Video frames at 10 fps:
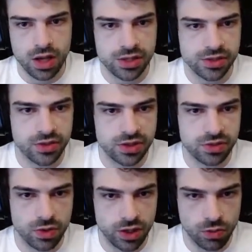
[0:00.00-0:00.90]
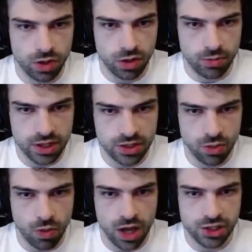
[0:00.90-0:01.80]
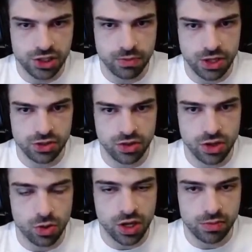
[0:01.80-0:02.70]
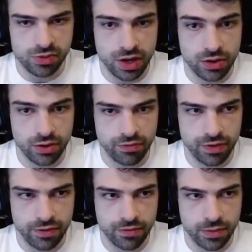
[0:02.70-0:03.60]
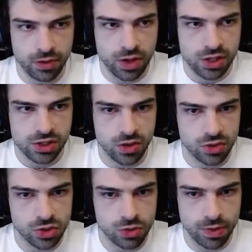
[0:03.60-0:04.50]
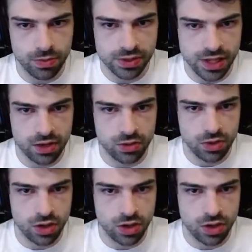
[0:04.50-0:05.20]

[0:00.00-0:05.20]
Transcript: So this is where you want to be to watch and make sure that no one comes around on the flank from you. So 2 people stay in hookah.